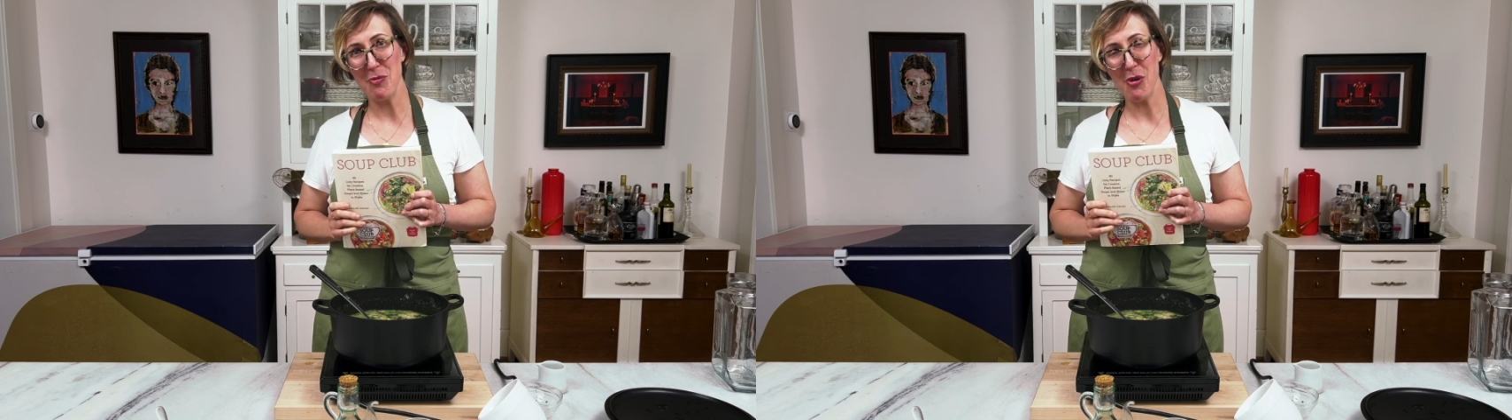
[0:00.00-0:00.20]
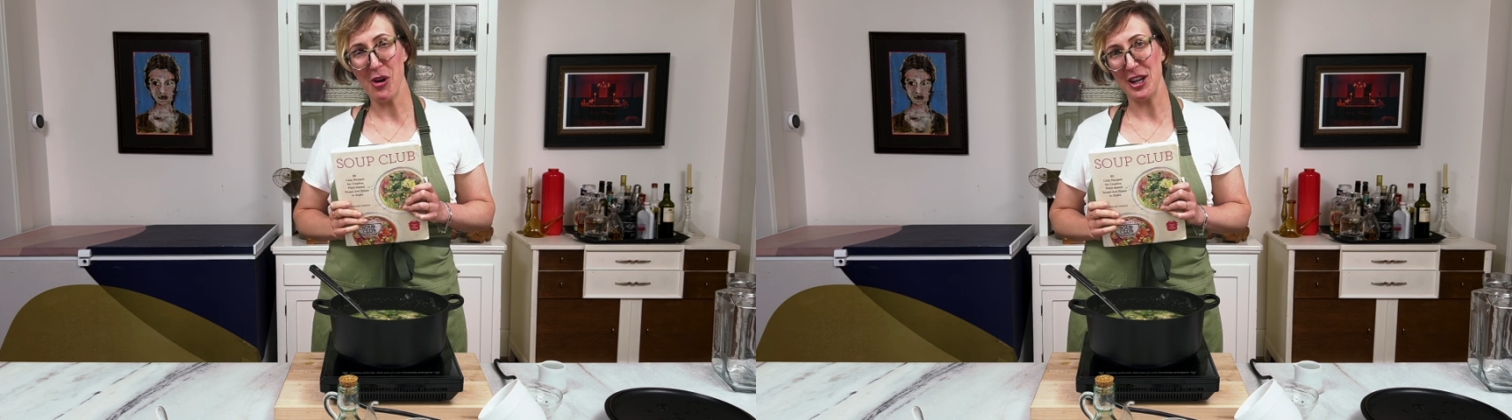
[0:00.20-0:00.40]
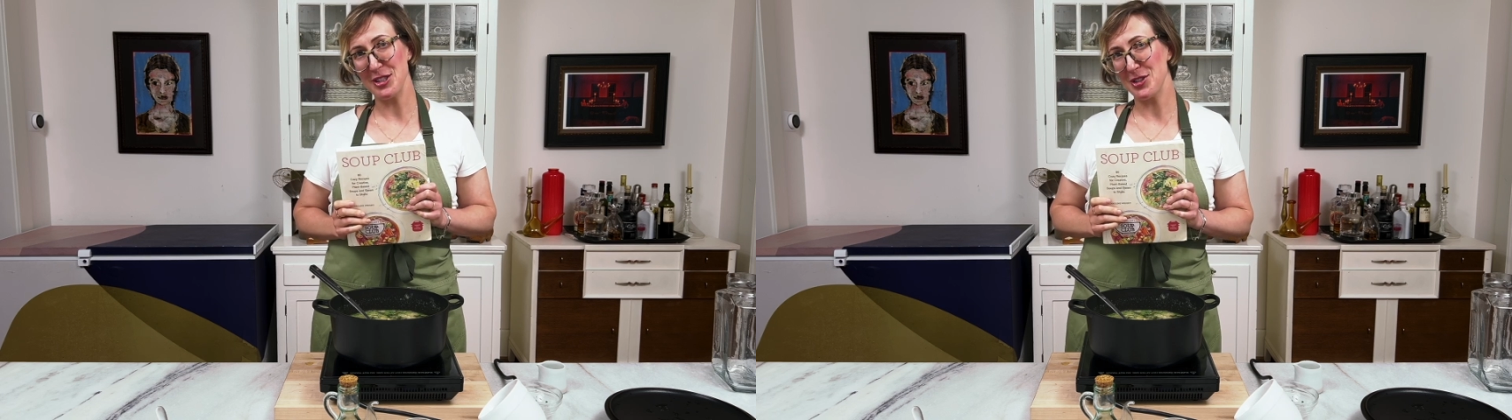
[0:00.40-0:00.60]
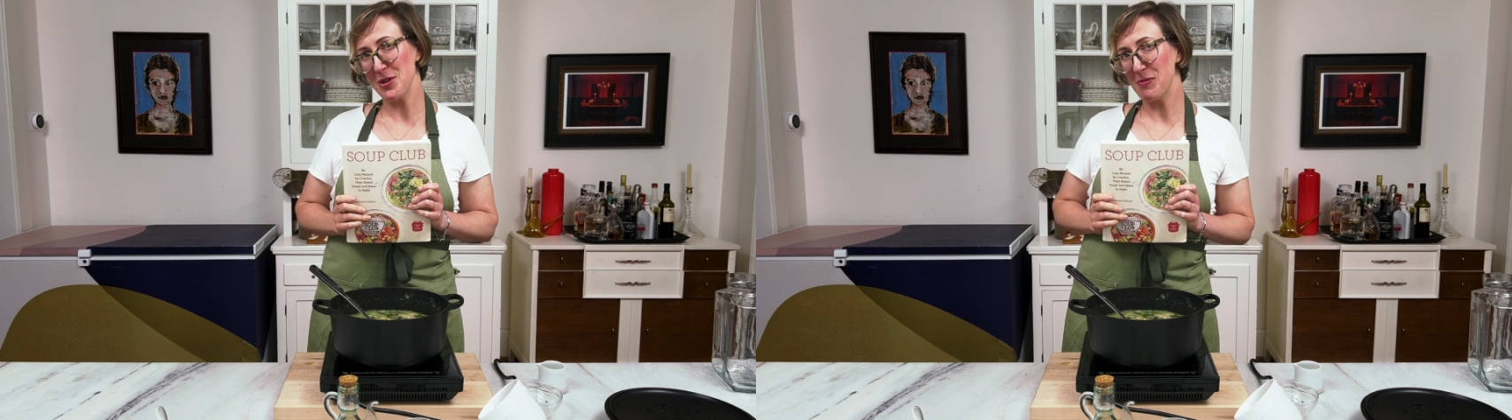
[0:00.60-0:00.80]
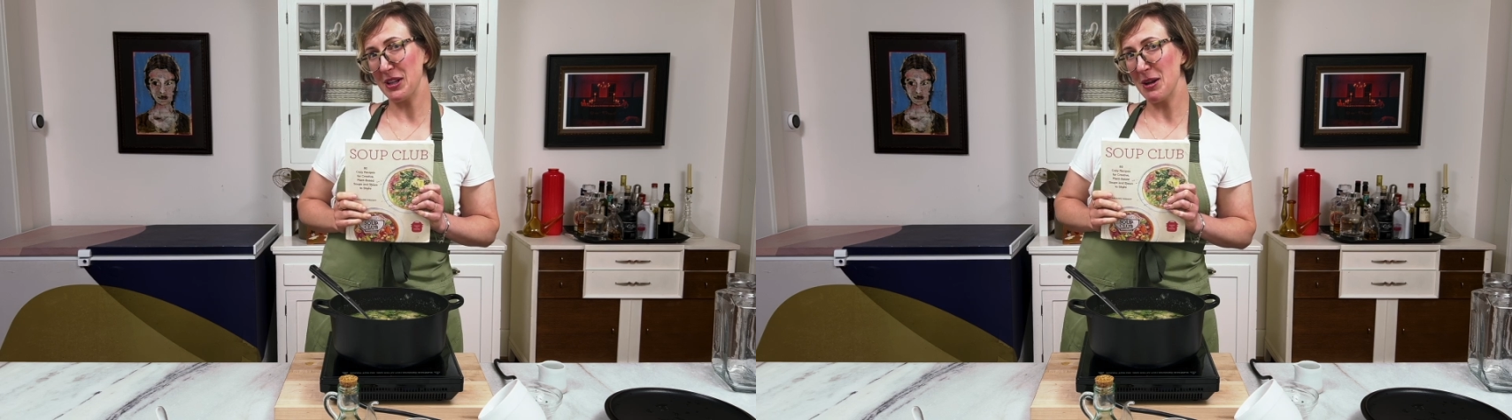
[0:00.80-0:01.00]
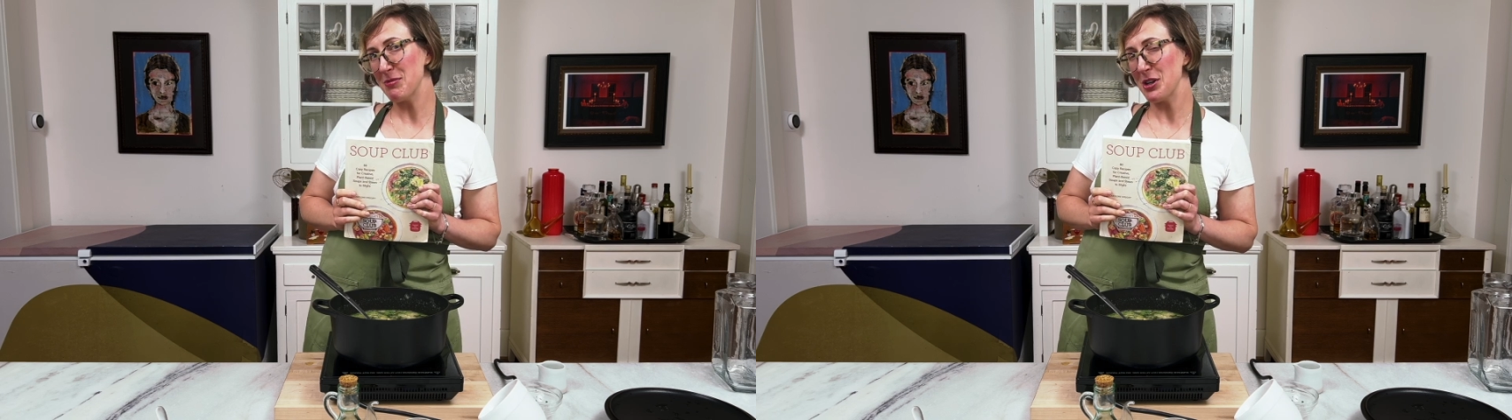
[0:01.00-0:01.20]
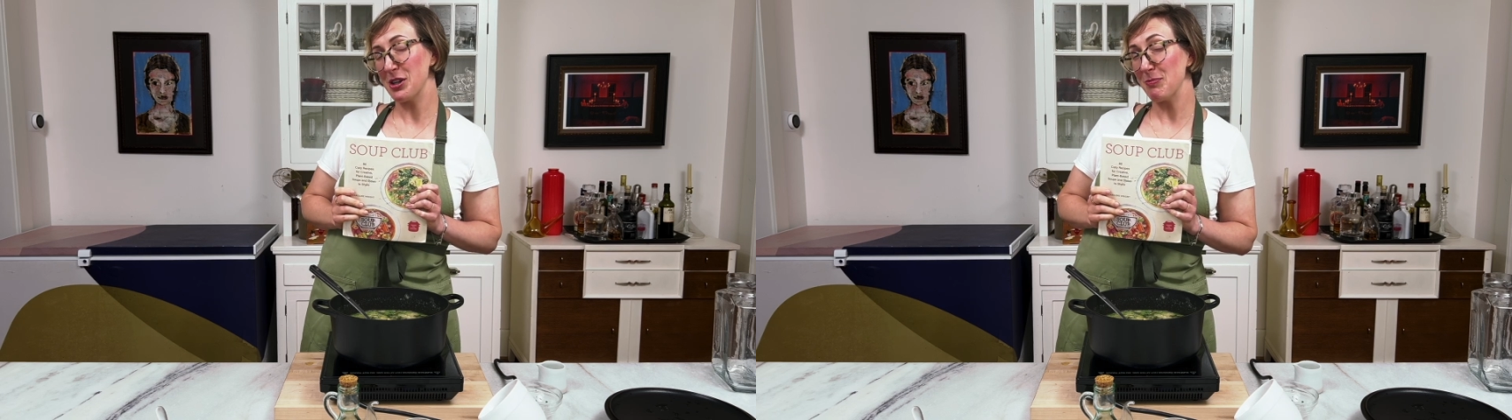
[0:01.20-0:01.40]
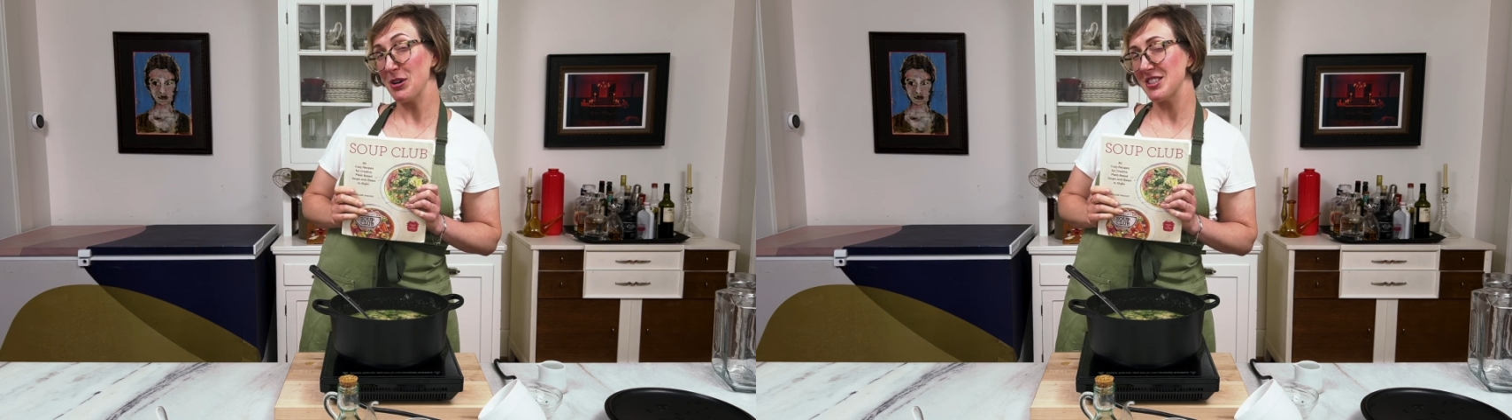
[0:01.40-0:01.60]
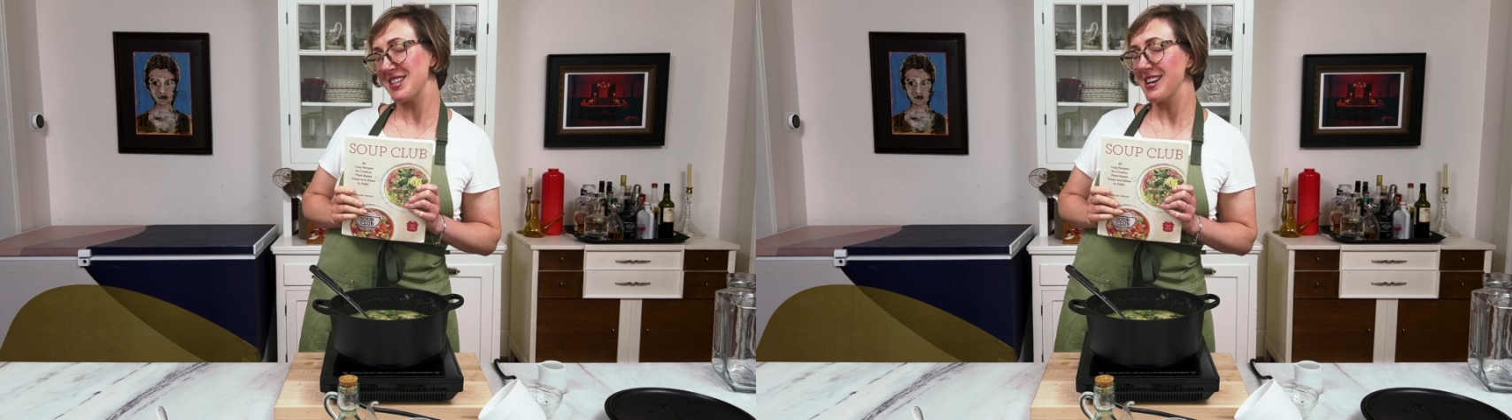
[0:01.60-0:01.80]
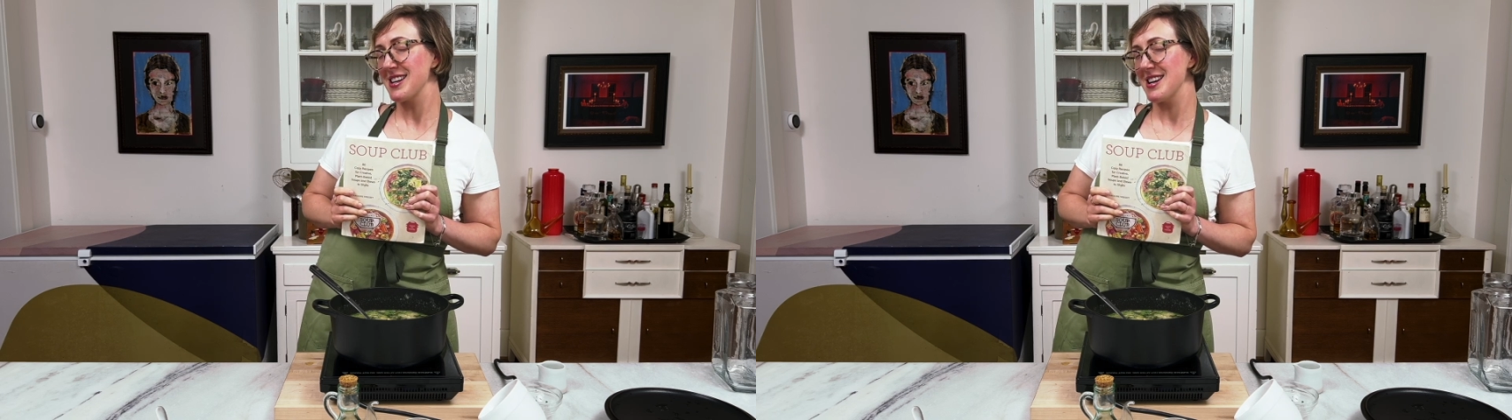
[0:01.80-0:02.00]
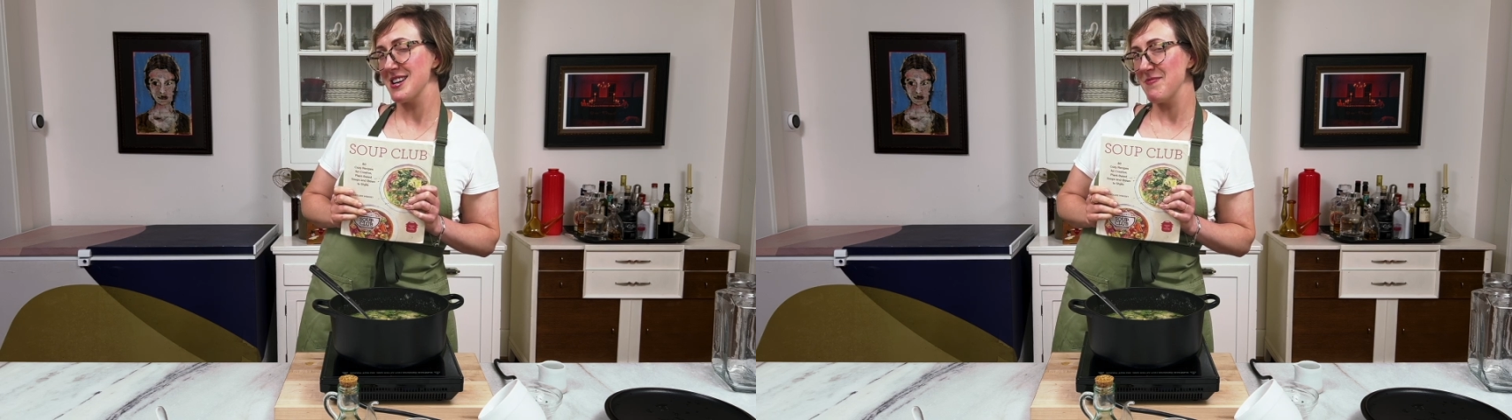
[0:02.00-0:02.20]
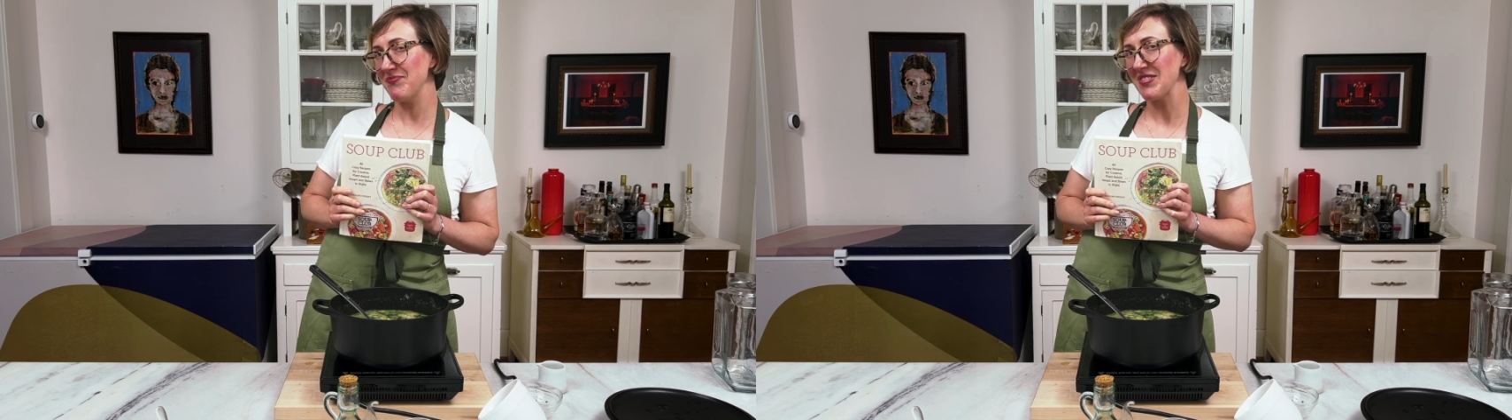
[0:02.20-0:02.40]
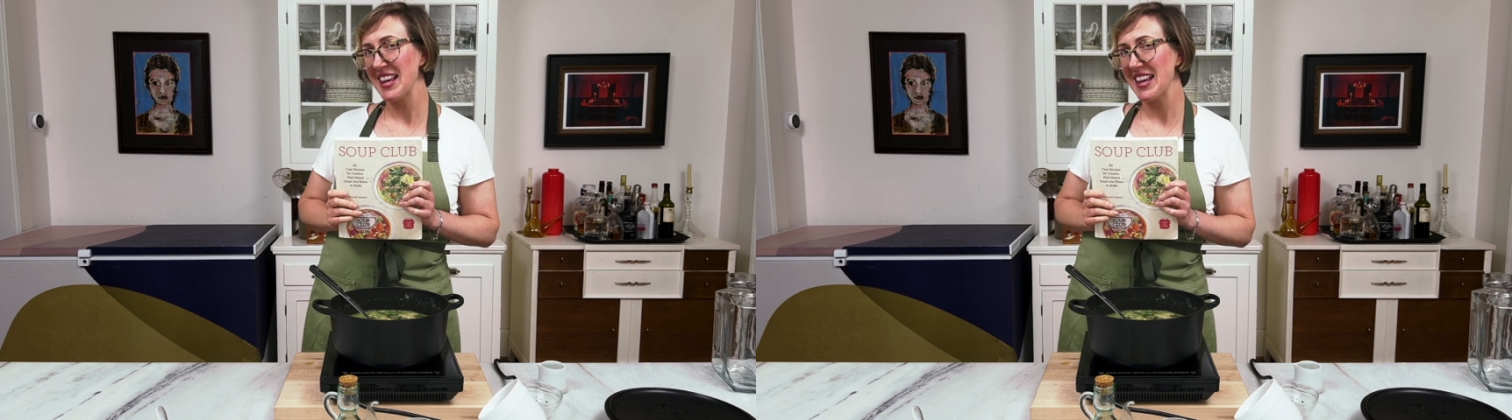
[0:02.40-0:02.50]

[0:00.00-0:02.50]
or on soupclubcookbook.com.